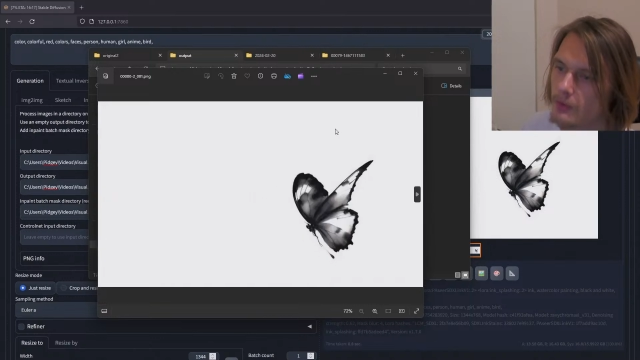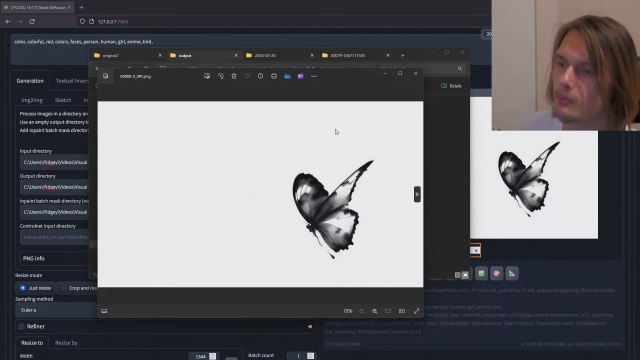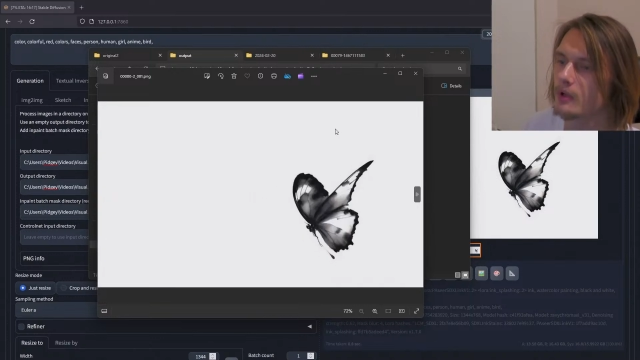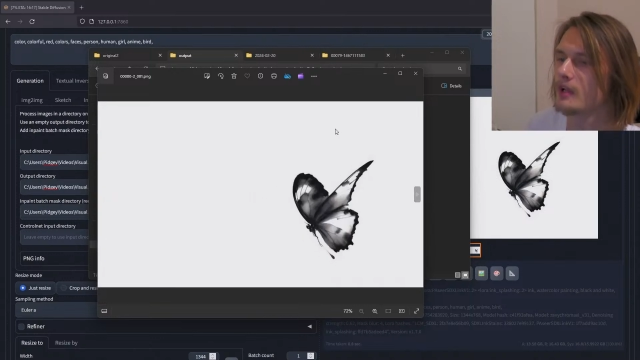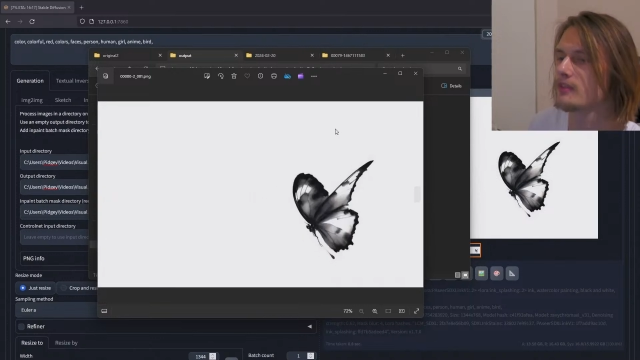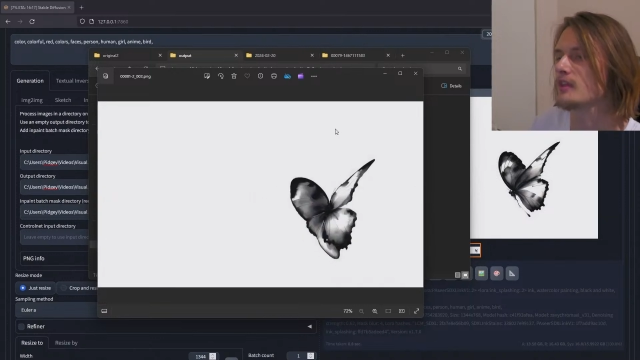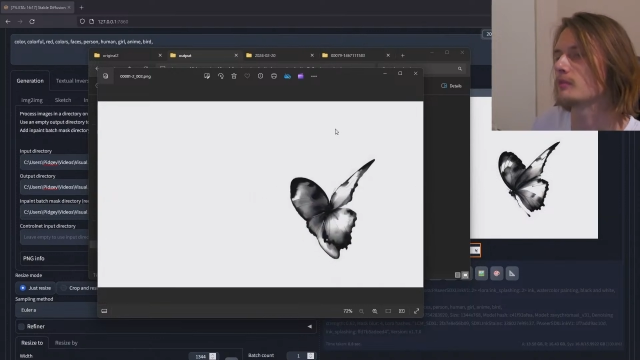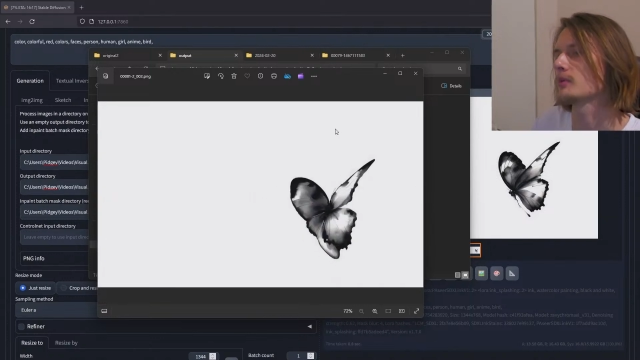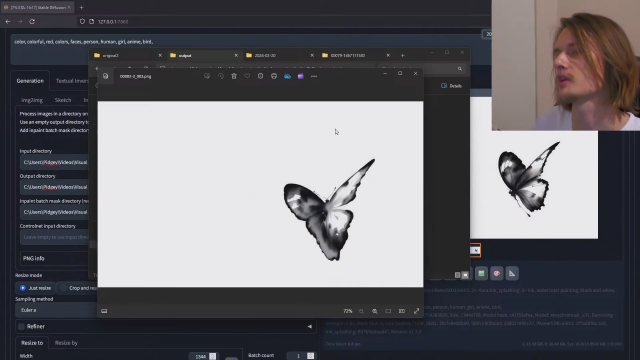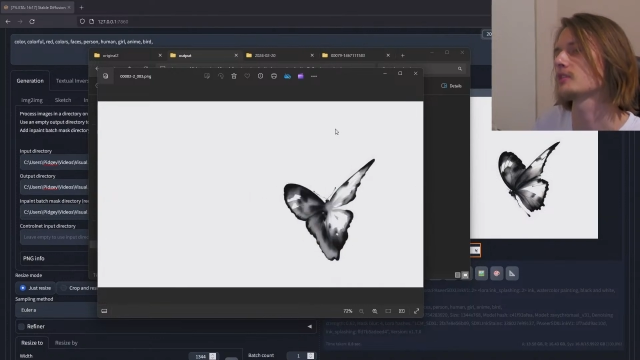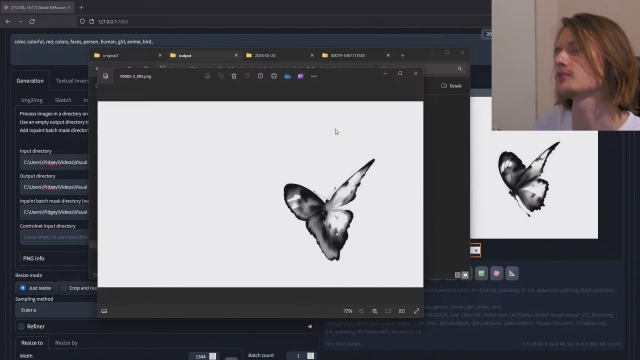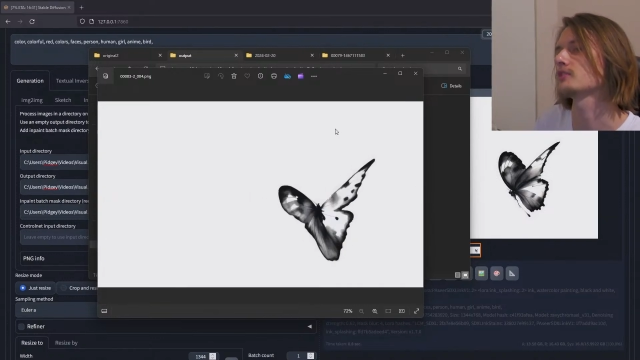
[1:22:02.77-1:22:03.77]
But I think
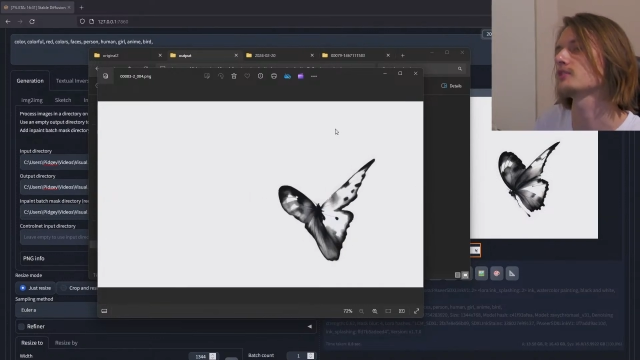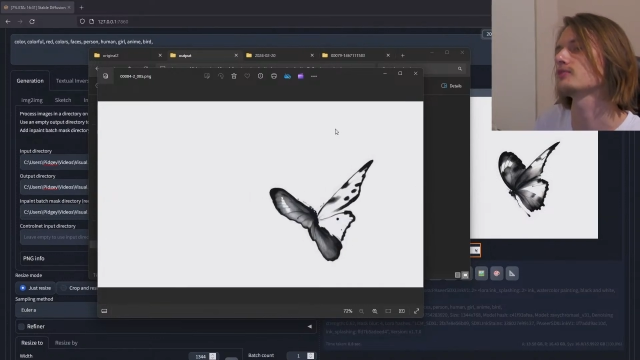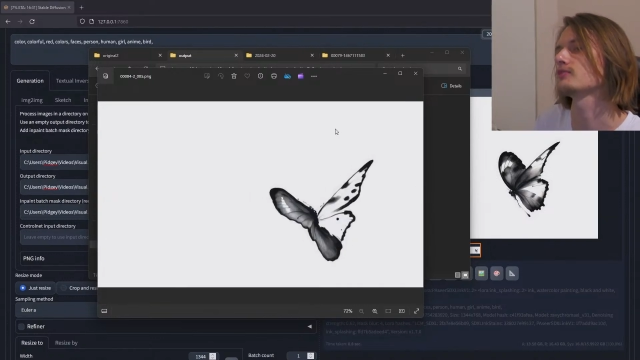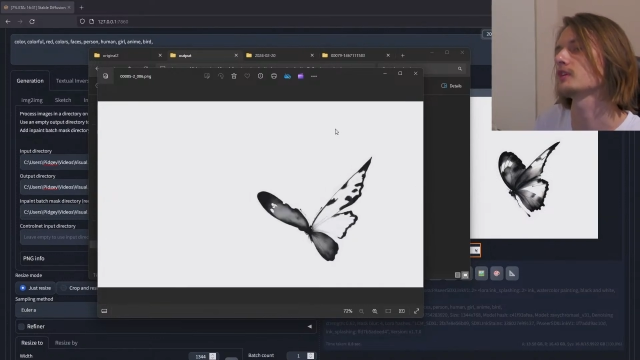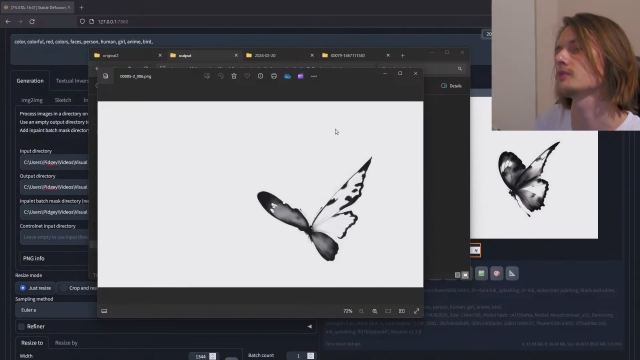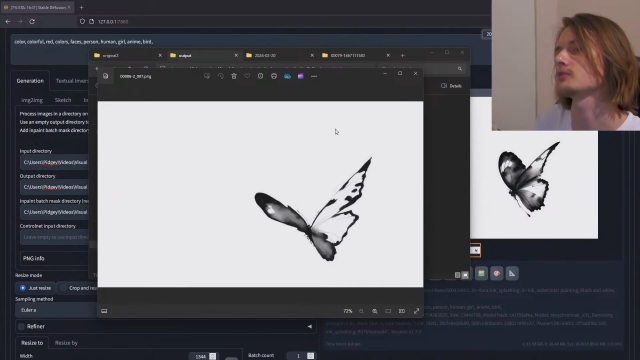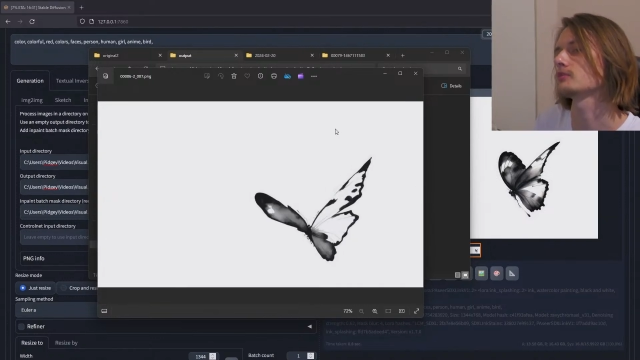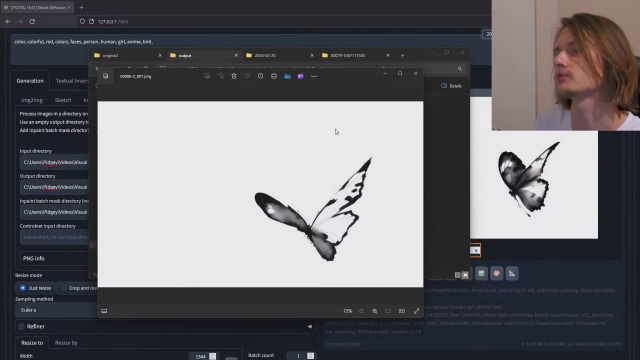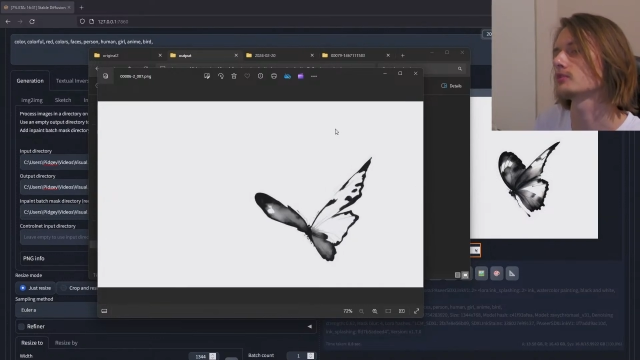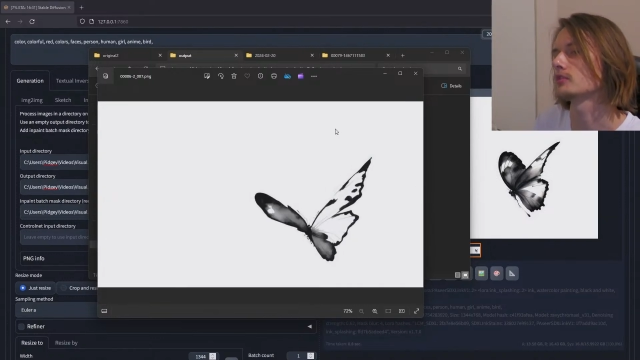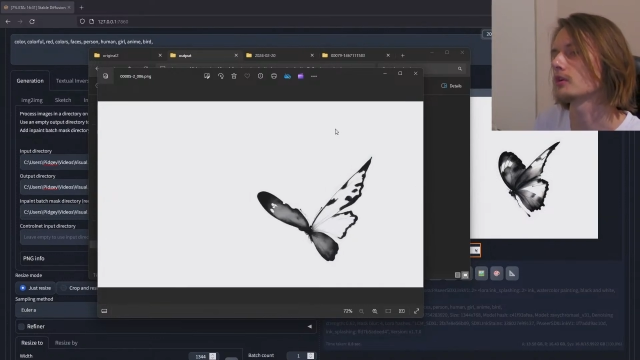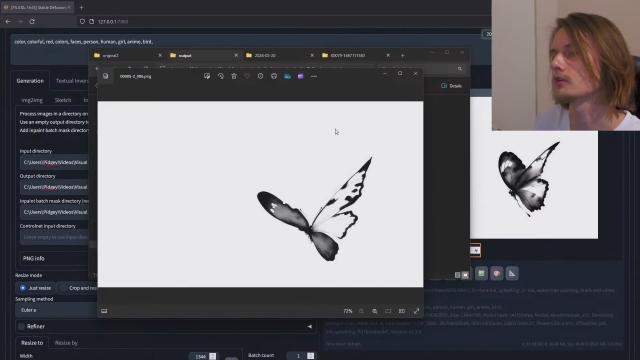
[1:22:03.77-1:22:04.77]
because these frames are
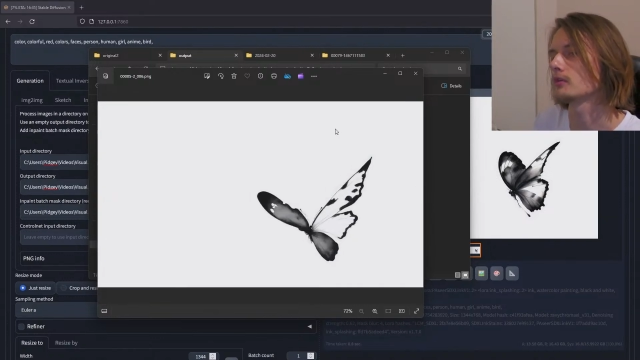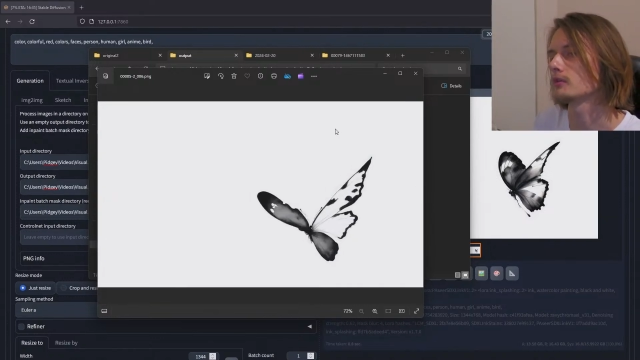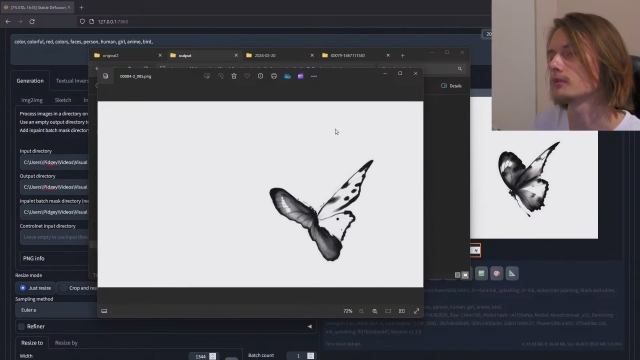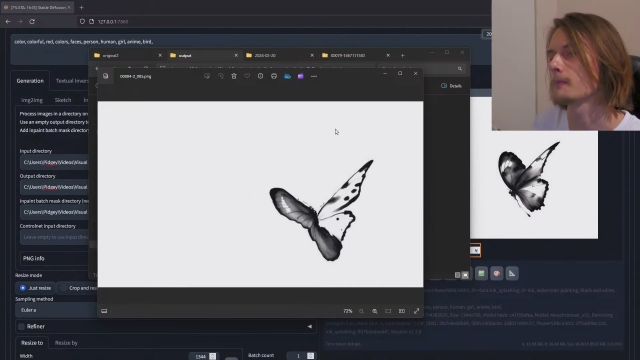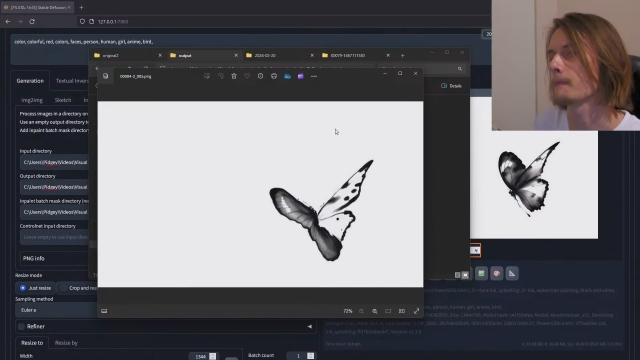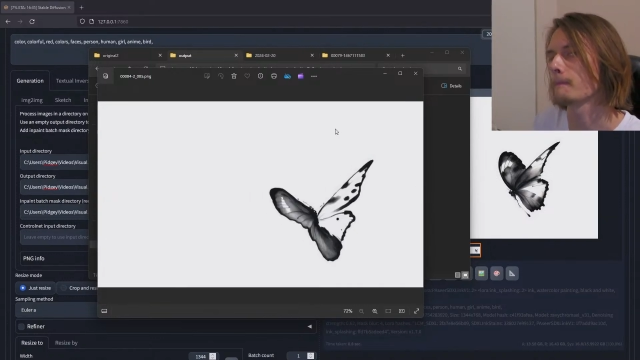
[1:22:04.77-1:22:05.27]
so,